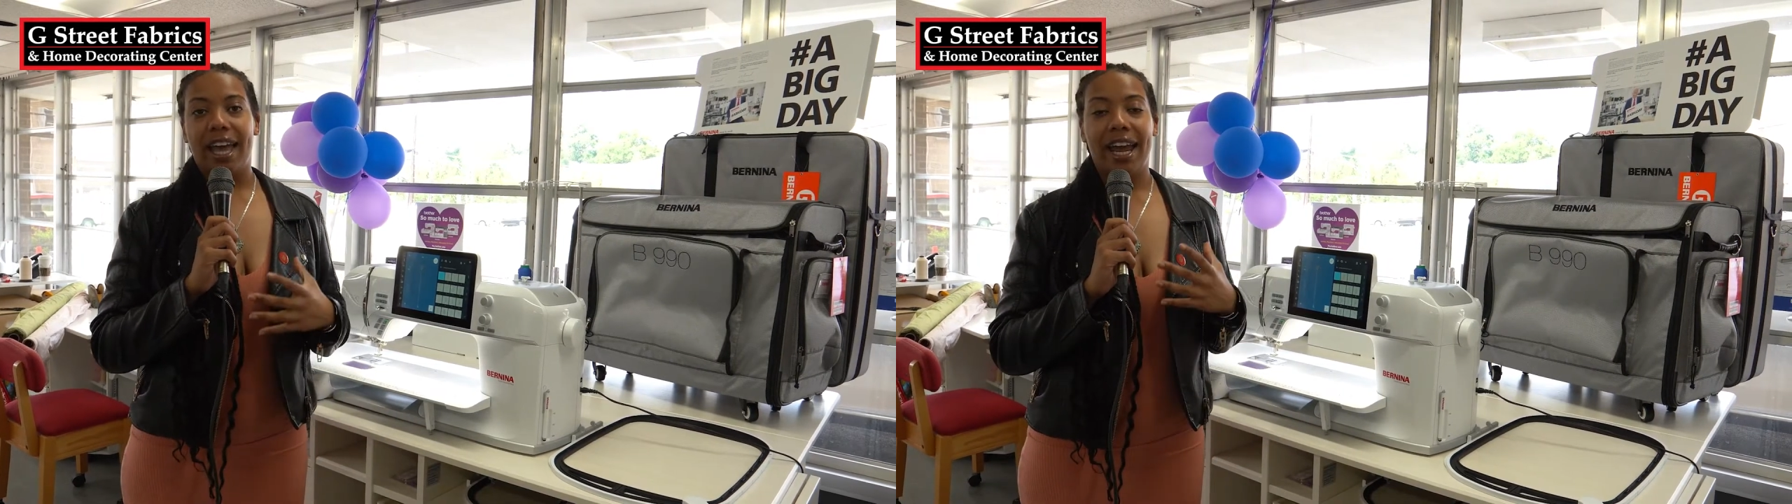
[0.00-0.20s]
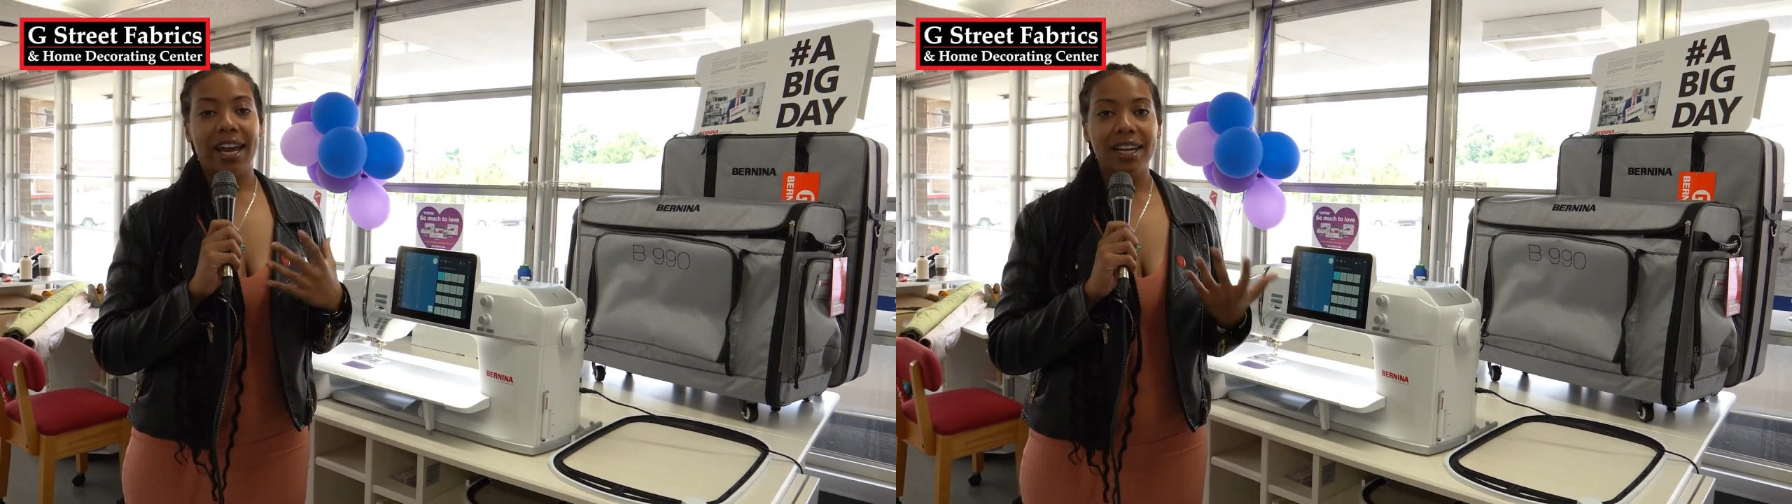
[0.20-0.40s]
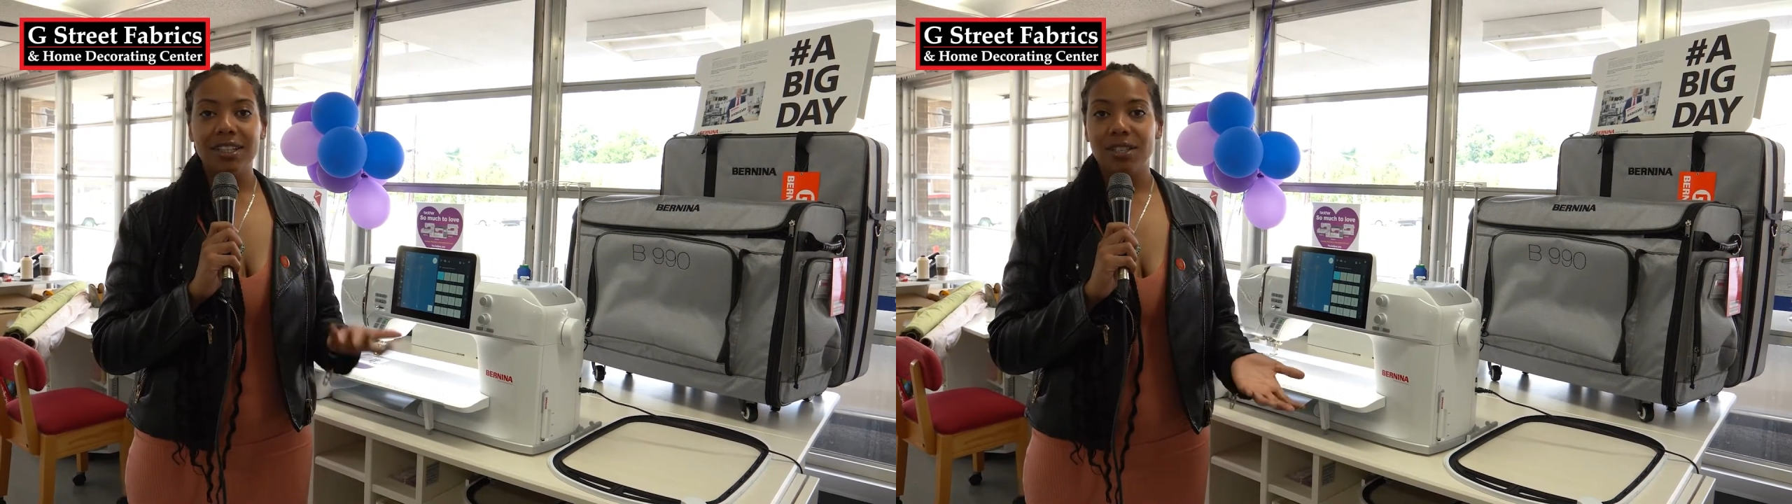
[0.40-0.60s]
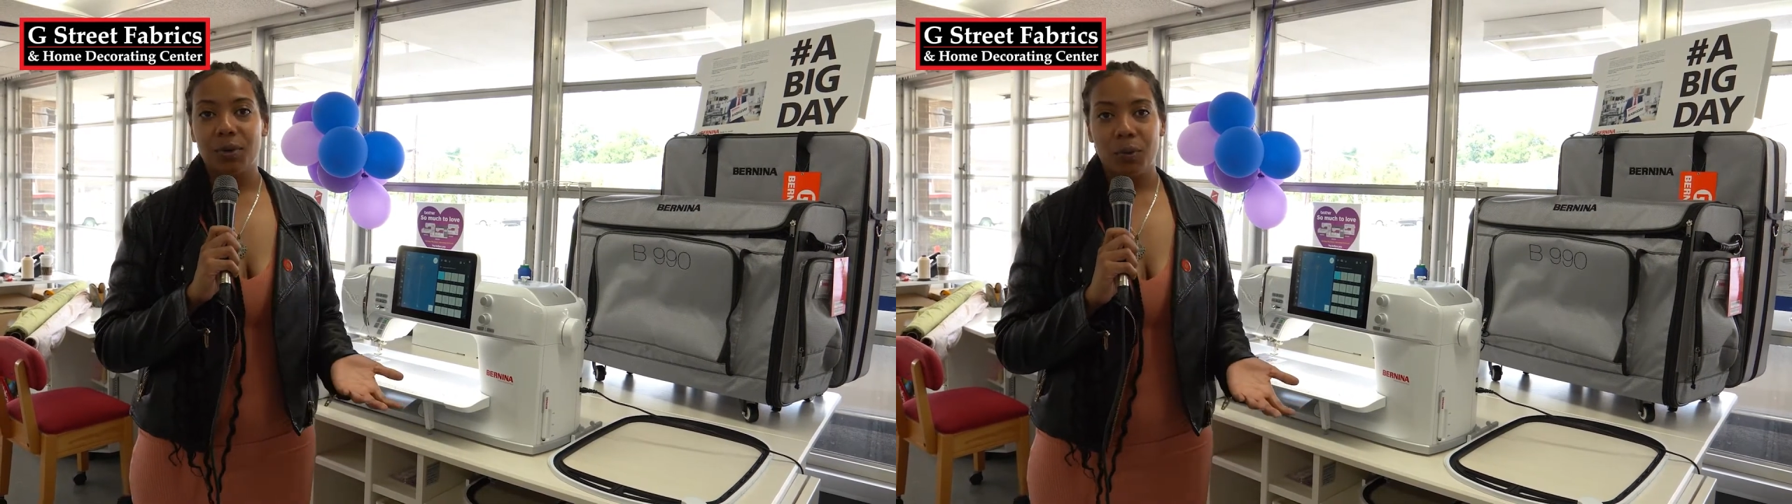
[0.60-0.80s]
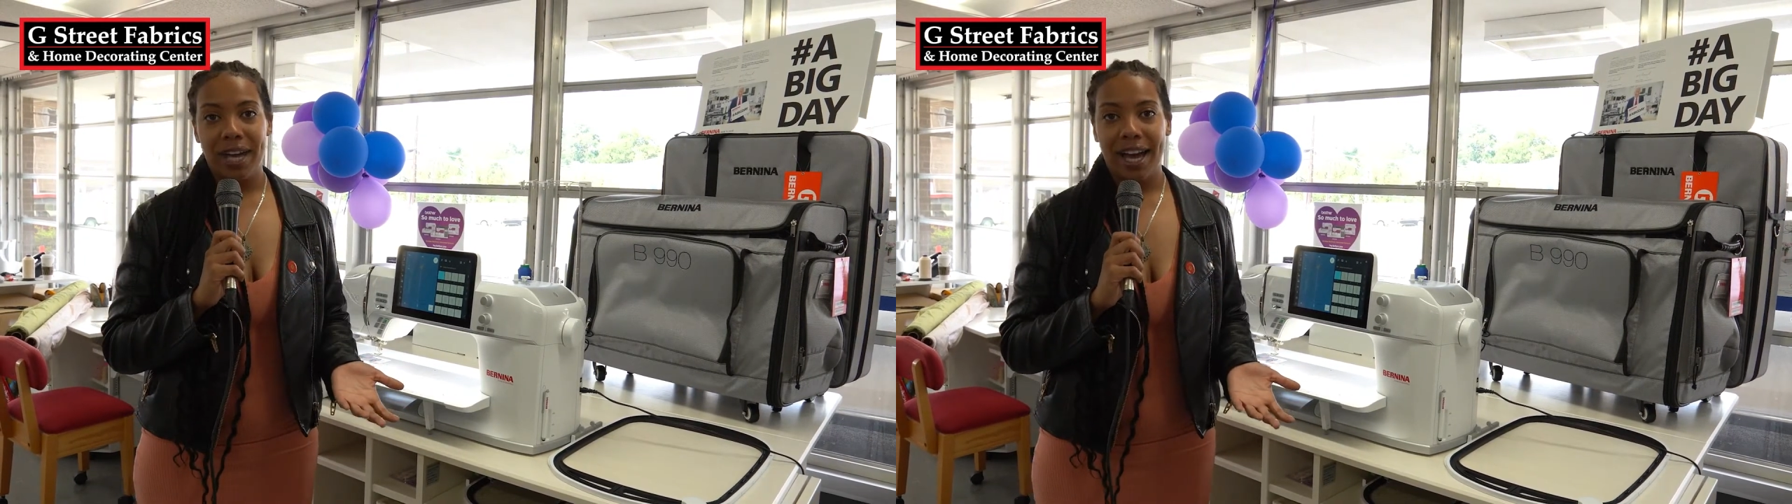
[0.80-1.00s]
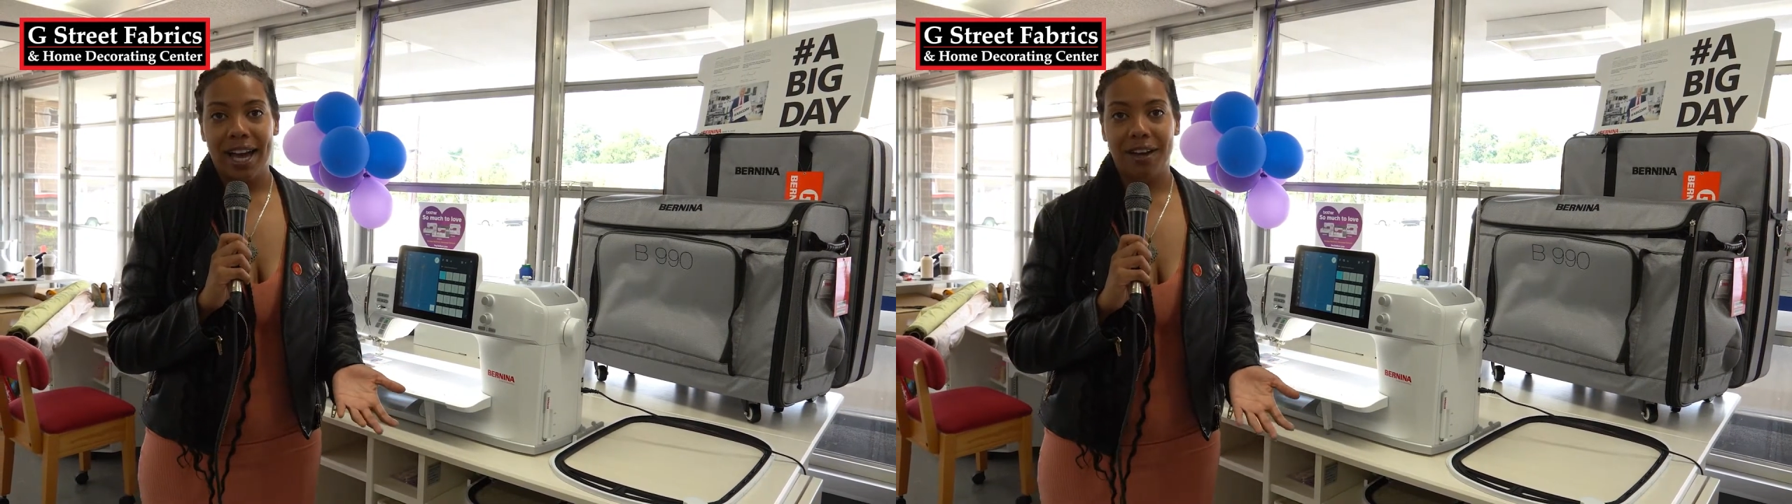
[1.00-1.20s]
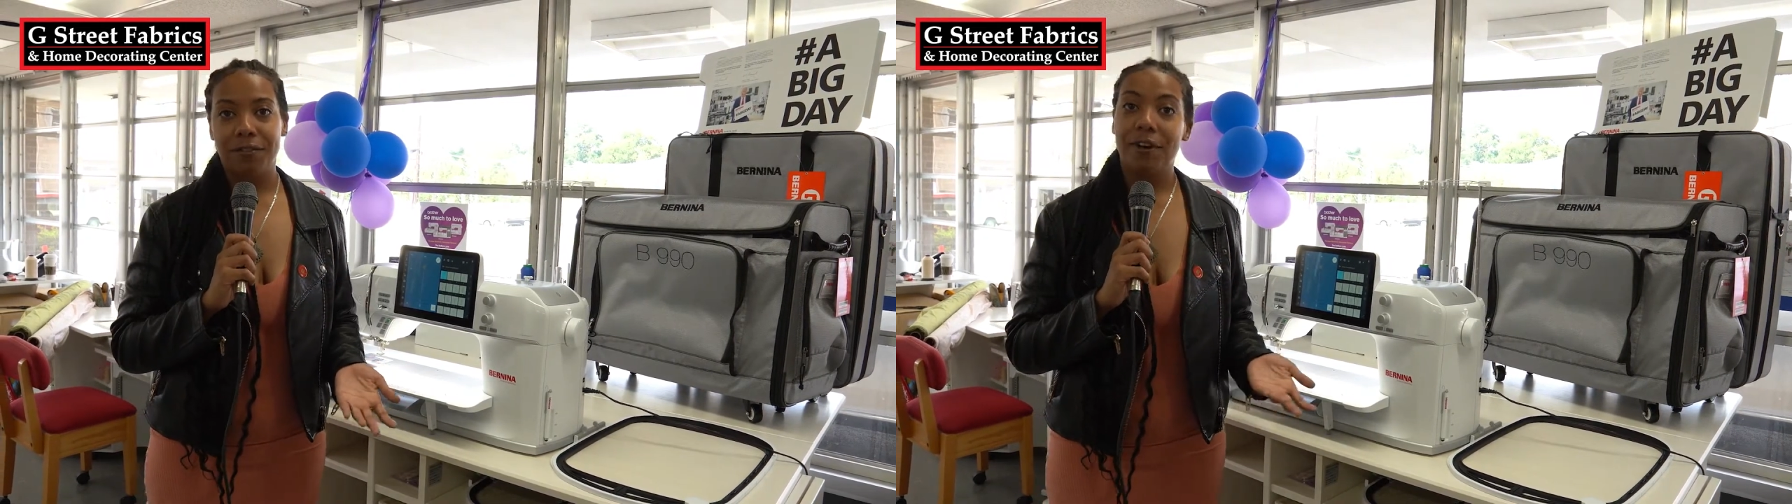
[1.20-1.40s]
And we have